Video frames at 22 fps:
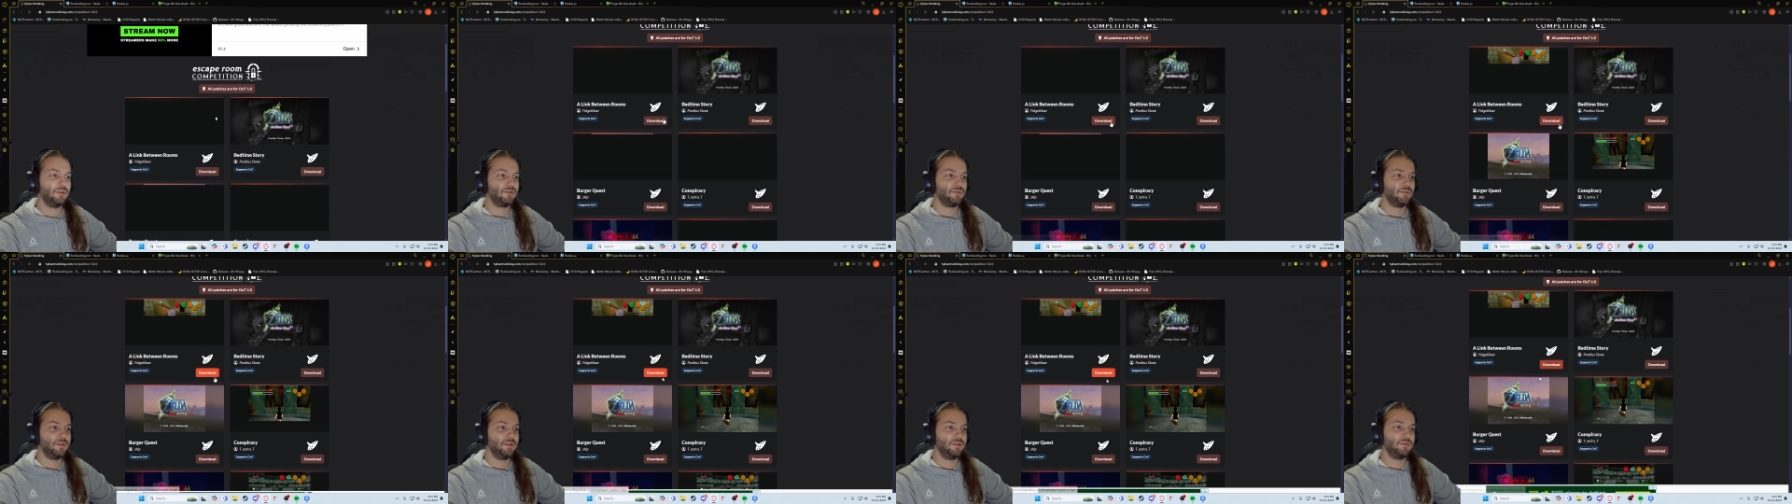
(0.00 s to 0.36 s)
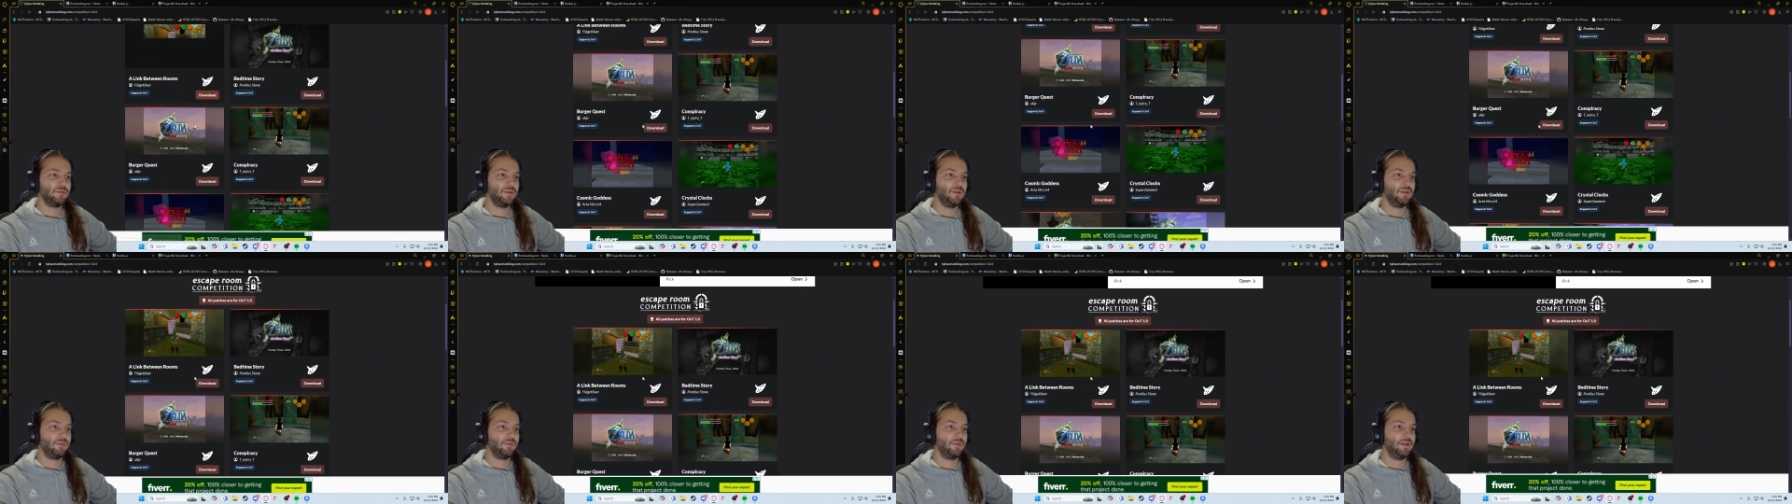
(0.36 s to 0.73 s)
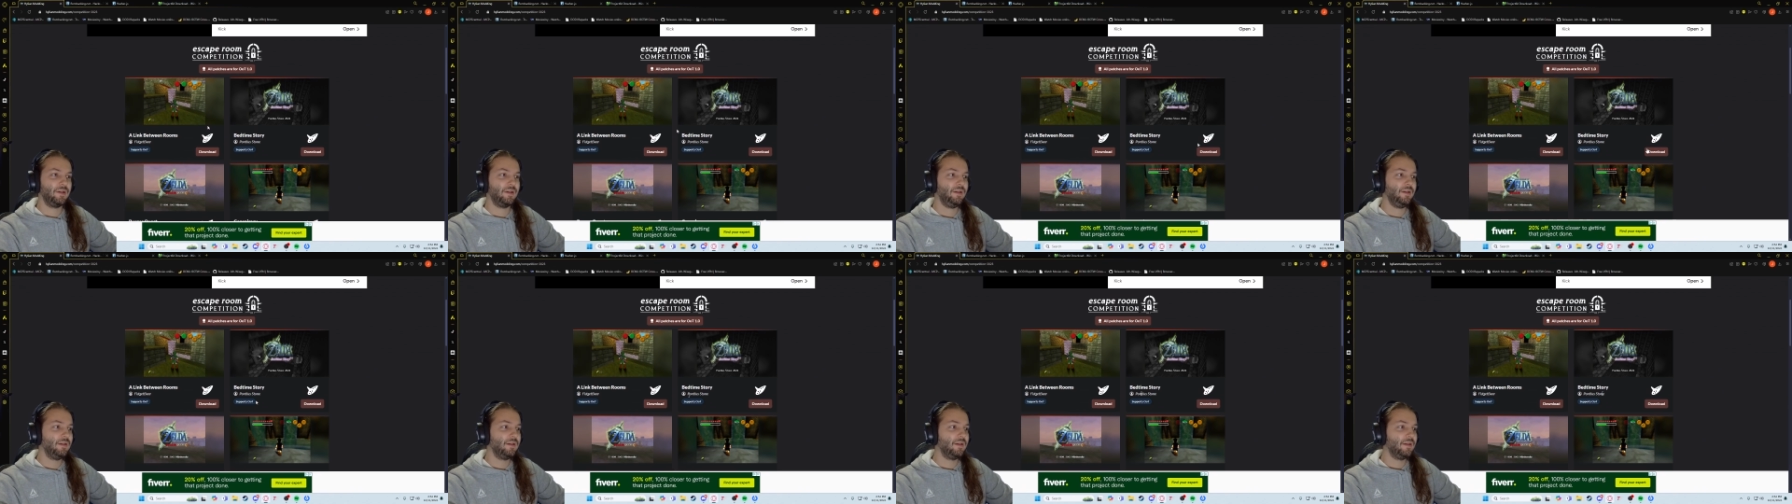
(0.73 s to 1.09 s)
to
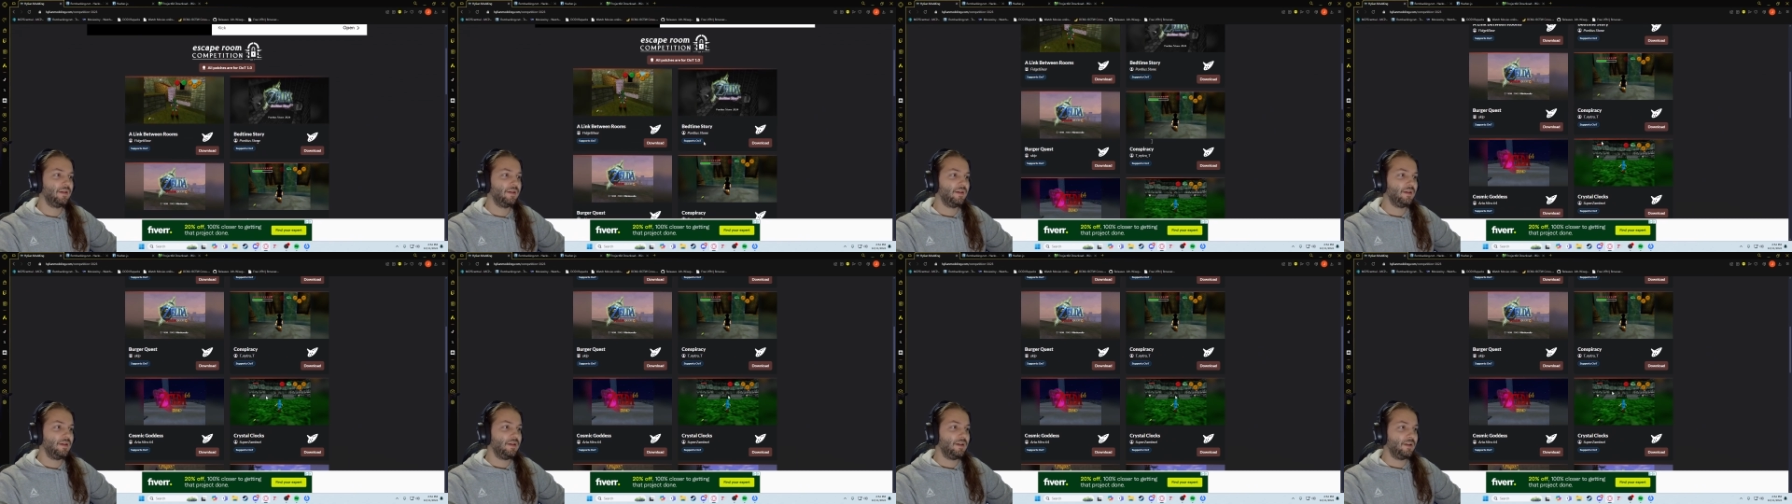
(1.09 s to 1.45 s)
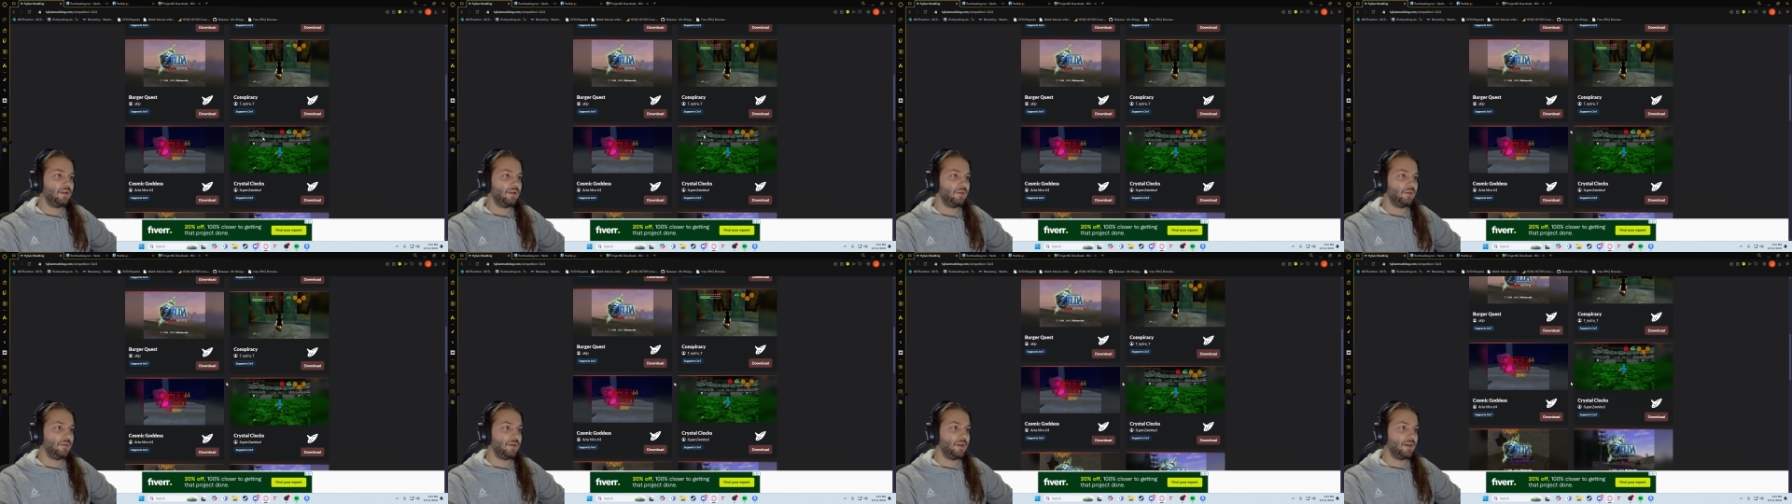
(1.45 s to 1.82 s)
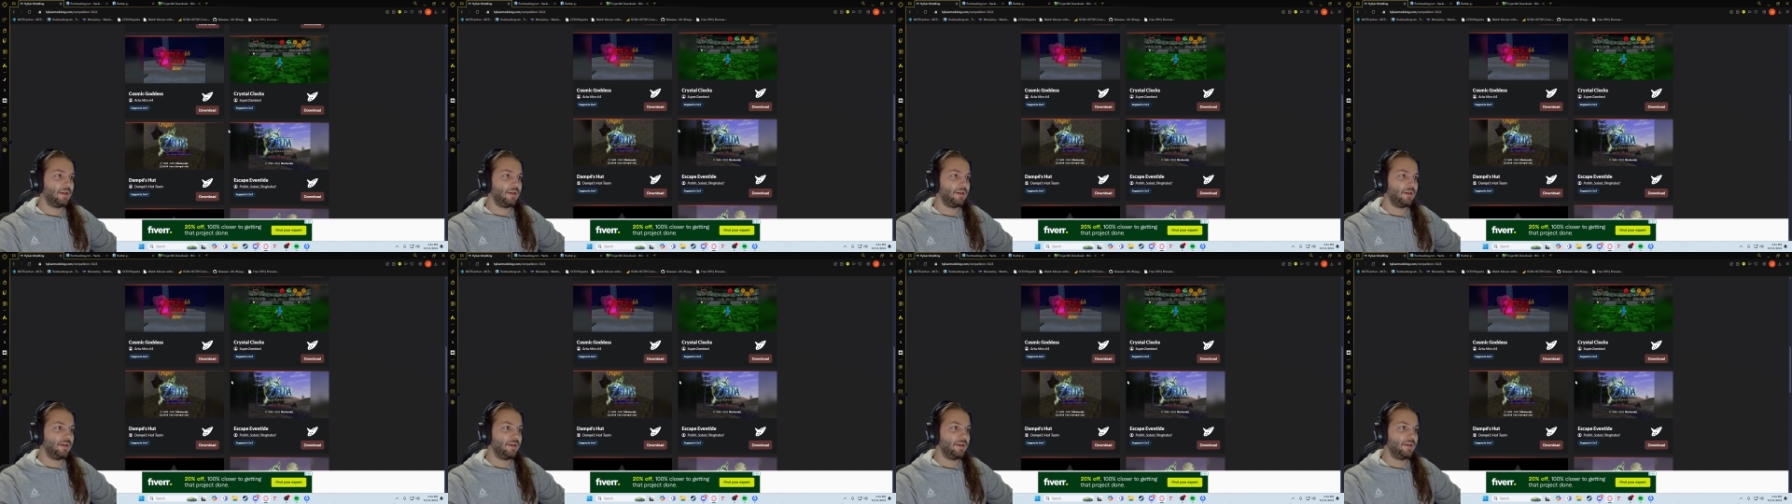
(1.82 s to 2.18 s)
2023 you get
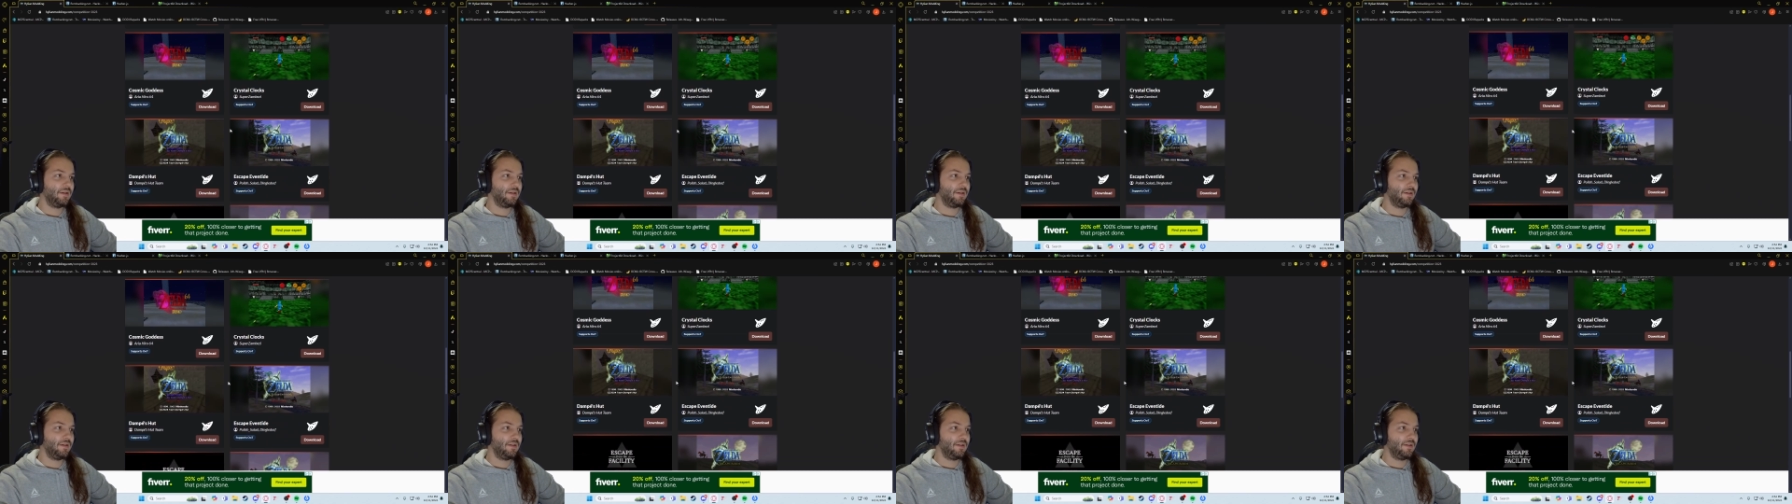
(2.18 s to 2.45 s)
here.